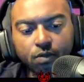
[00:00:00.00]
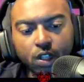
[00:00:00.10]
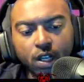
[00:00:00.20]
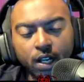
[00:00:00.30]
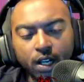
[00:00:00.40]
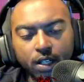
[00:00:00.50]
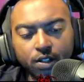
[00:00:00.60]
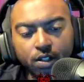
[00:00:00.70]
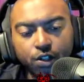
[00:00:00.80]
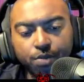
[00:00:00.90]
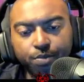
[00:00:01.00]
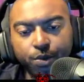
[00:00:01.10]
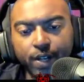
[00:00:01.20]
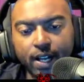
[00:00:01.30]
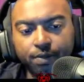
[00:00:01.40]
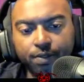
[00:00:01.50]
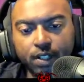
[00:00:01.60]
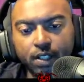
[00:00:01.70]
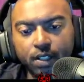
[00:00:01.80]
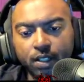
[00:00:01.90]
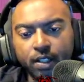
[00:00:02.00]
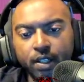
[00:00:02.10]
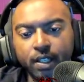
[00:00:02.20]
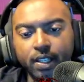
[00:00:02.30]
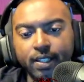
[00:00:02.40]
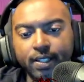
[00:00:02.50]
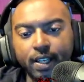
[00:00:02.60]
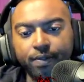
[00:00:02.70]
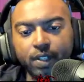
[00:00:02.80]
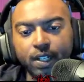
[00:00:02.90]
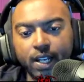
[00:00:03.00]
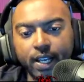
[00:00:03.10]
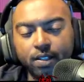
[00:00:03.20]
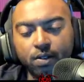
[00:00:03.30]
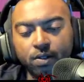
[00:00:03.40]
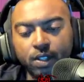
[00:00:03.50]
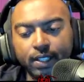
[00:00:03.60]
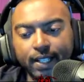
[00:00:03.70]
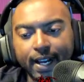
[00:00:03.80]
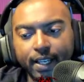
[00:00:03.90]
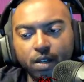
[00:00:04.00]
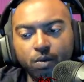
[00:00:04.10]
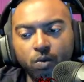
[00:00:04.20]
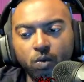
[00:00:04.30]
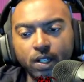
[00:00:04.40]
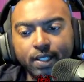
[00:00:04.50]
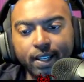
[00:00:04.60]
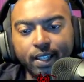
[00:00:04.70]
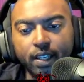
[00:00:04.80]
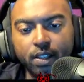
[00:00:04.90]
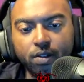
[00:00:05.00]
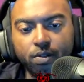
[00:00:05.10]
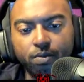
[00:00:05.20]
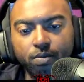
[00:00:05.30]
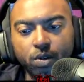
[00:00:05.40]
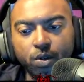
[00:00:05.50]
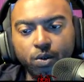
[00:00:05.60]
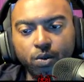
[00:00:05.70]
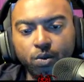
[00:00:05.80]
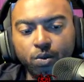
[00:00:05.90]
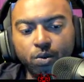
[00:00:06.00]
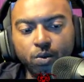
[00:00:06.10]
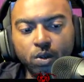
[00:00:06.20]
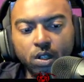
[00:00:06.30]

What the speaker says: Geonosian Brood Alpha is definitely next on the docket once I get through